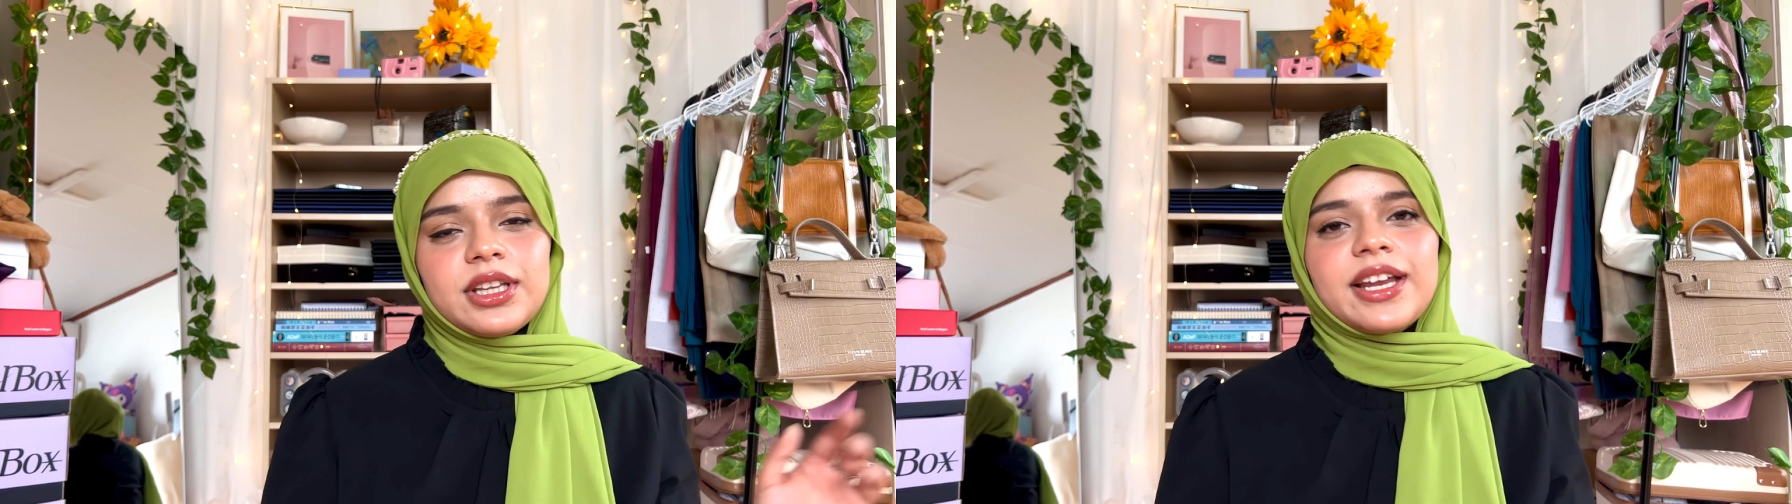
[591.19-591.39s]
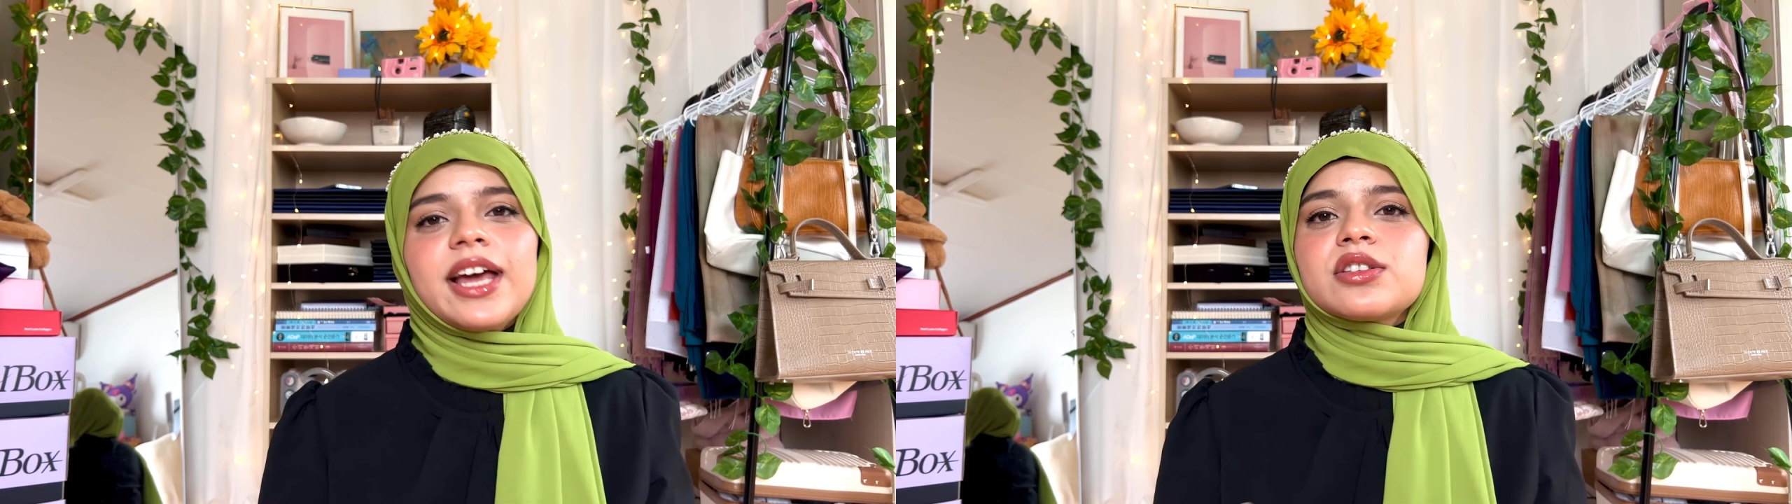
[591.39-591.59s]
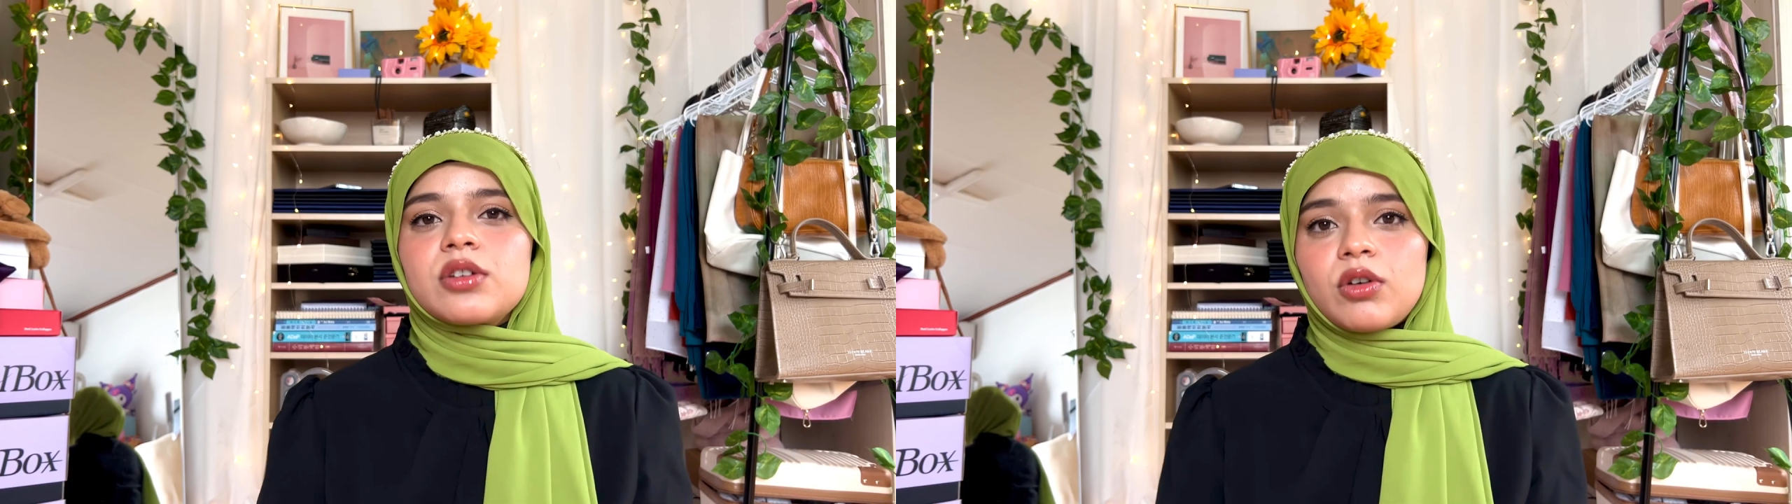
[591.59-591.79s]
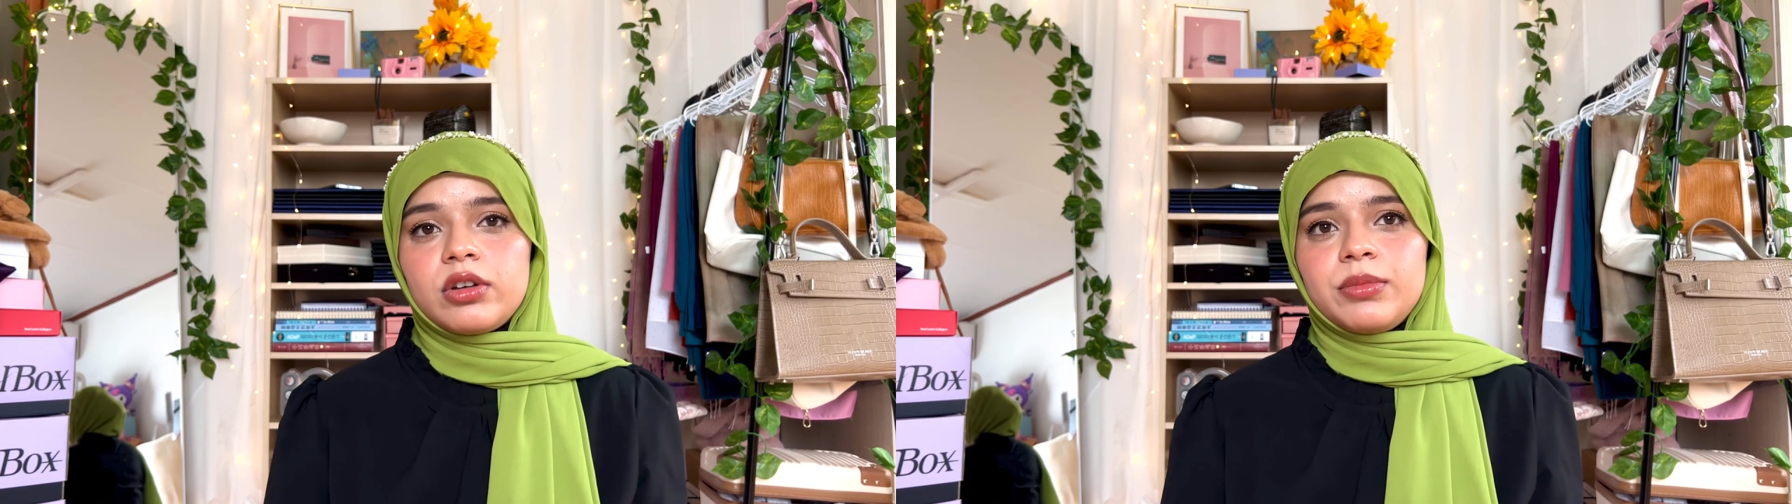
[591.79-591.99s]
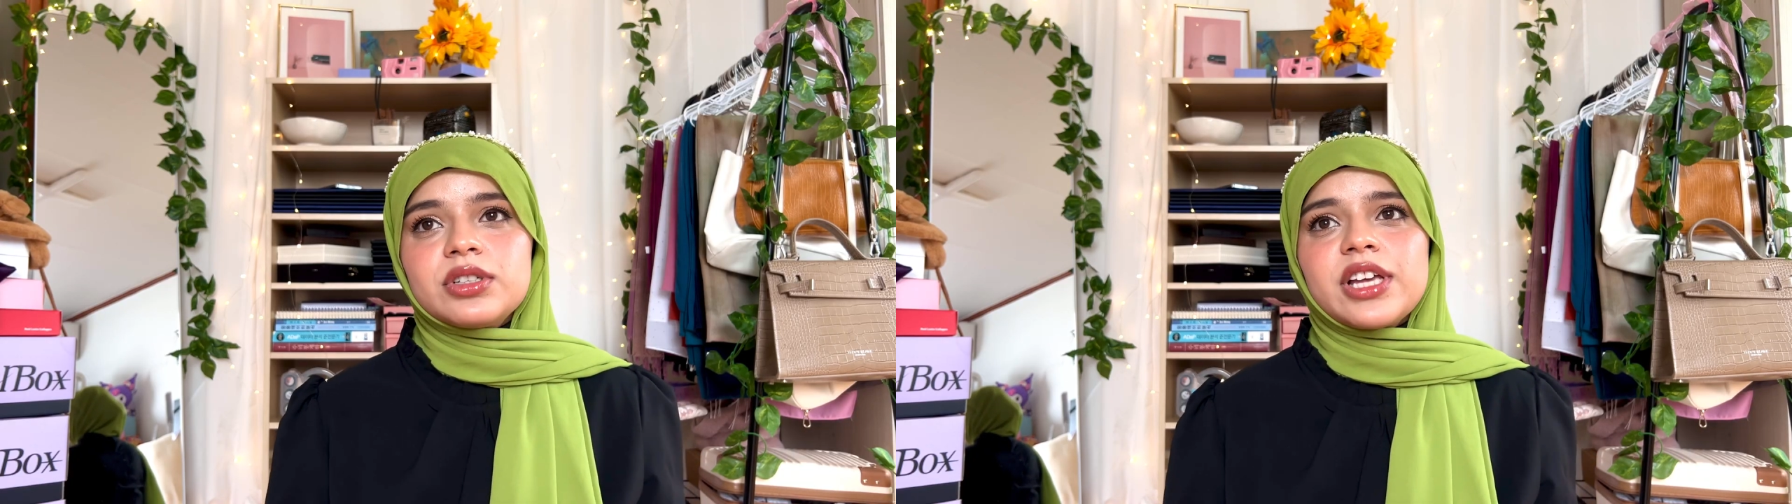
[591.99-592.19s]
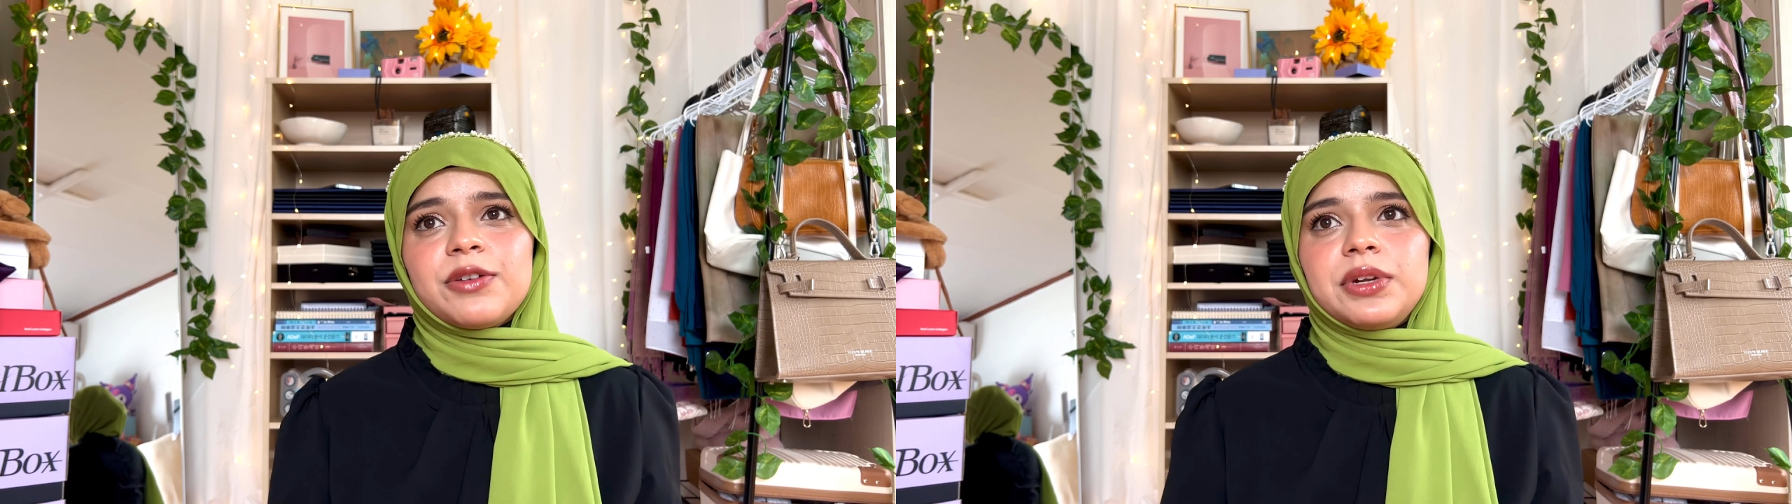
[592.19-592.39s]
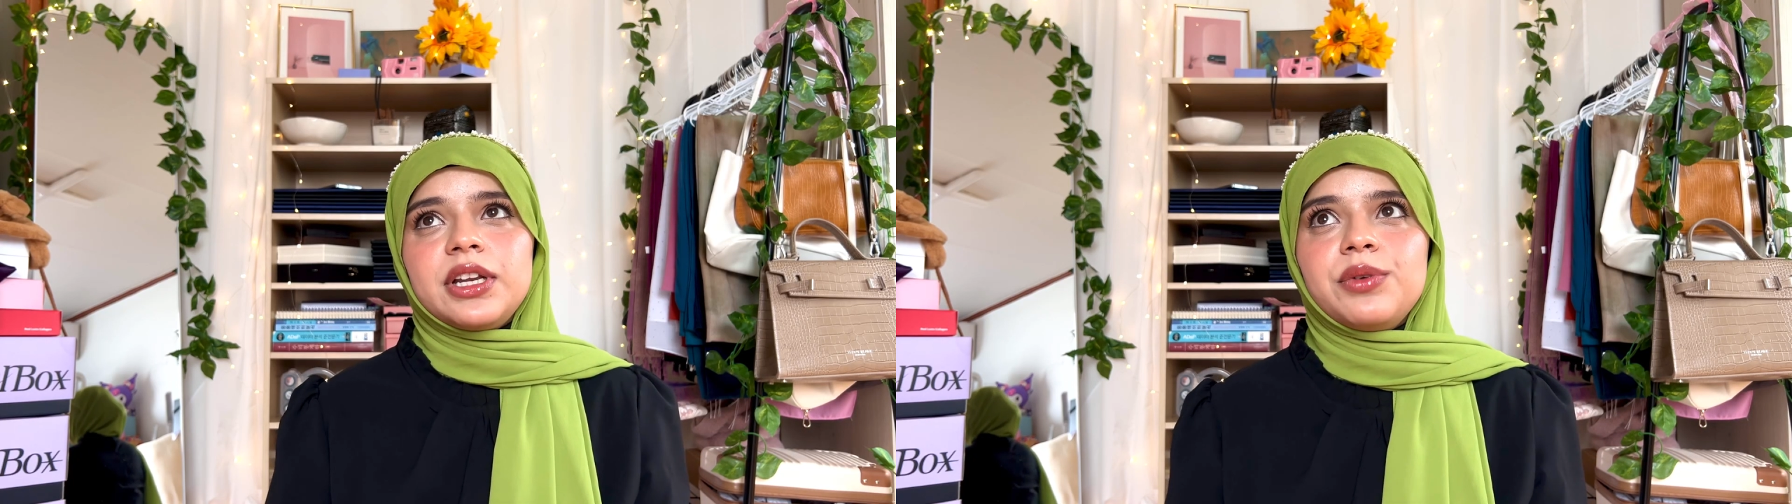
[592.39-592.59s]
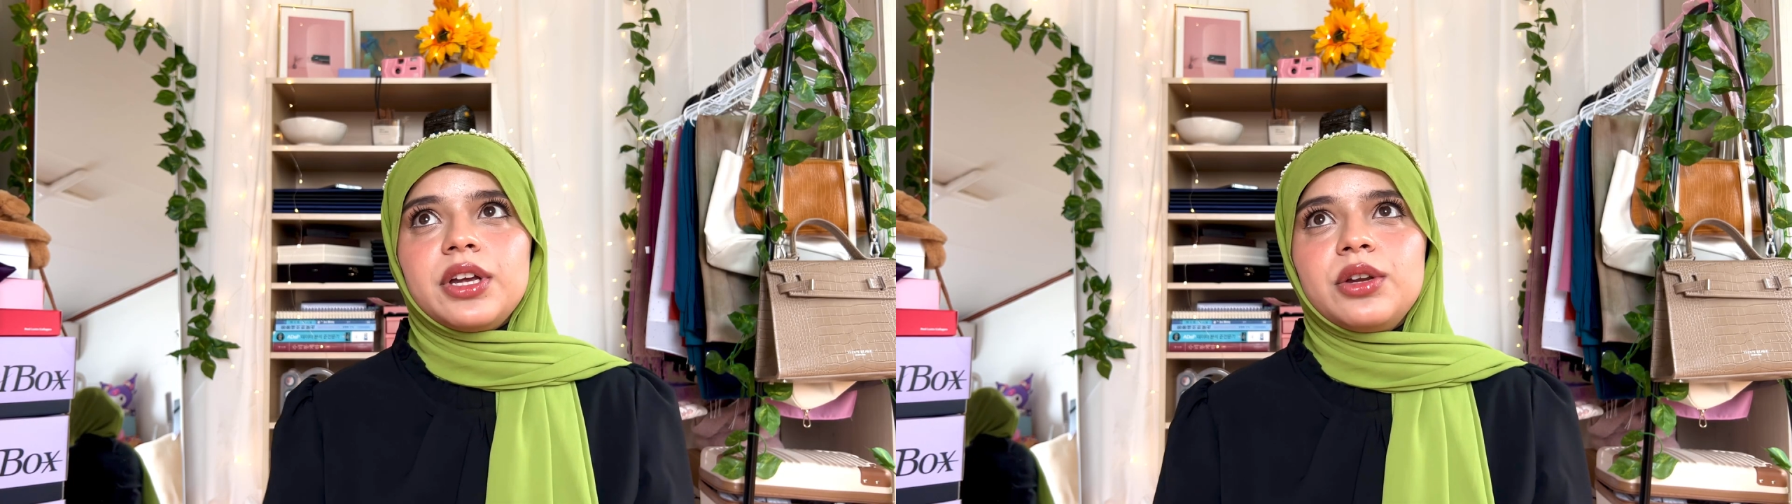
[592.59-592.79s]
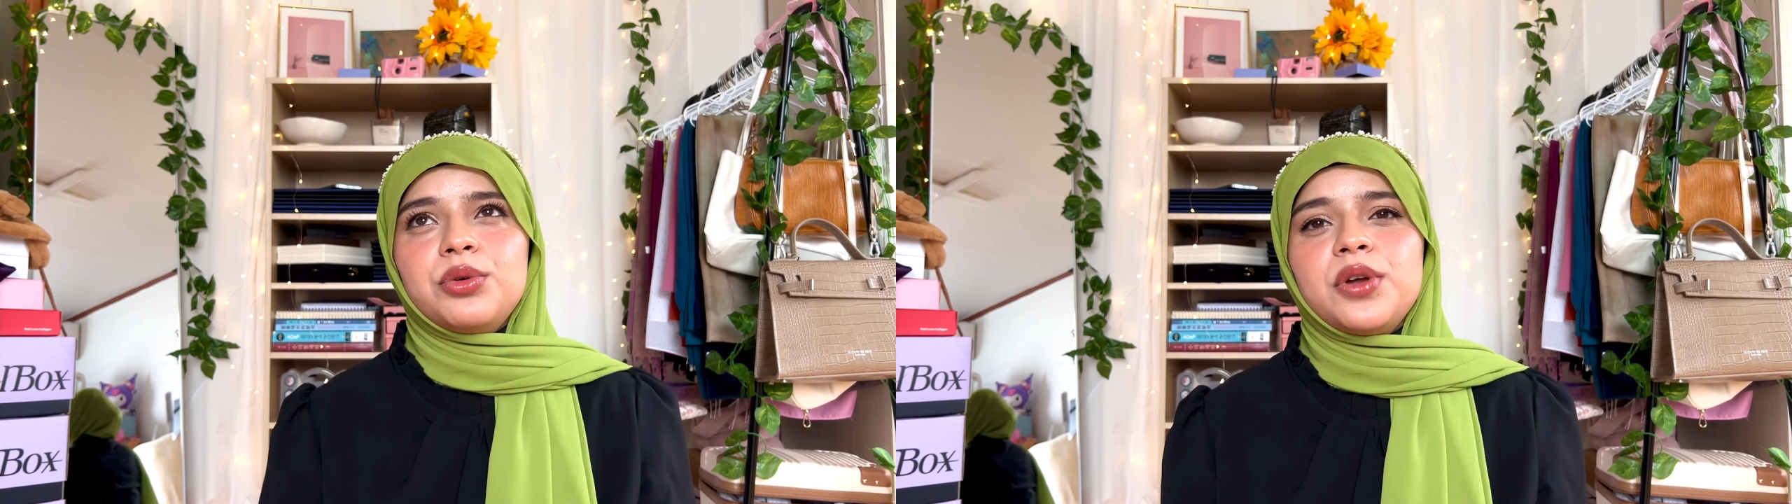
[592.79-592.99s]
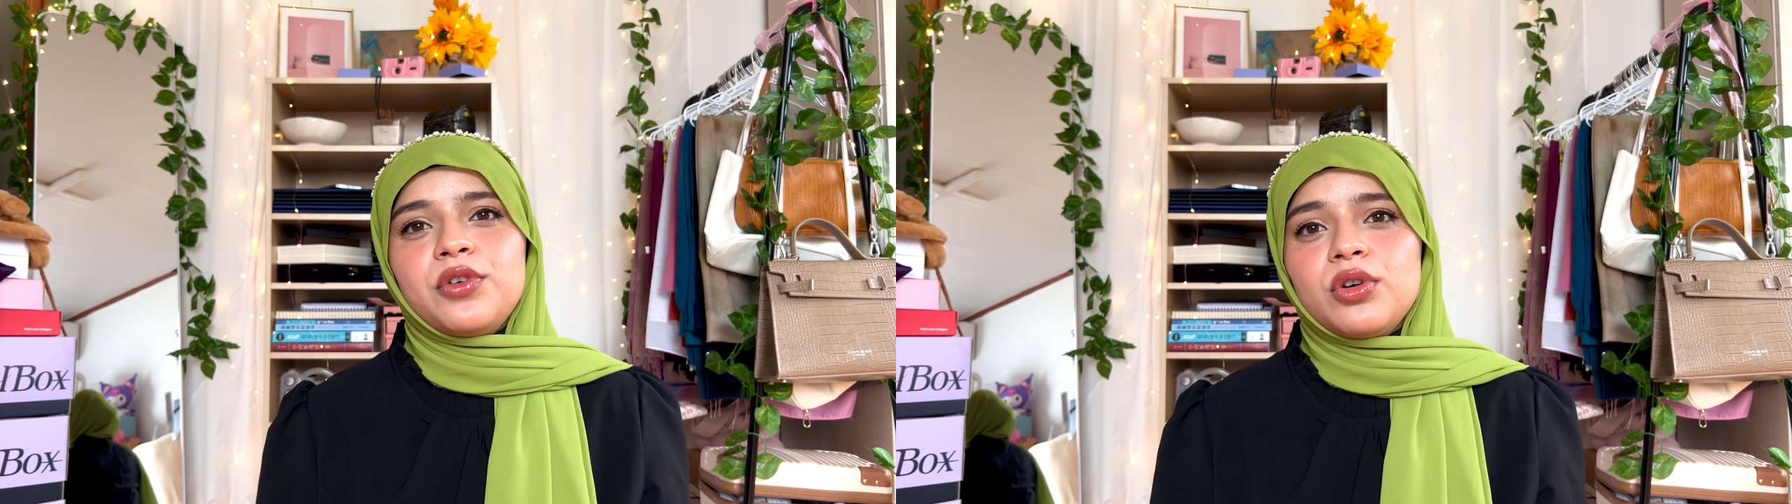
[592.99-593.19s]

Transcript: that has gone because I have been living in Korea for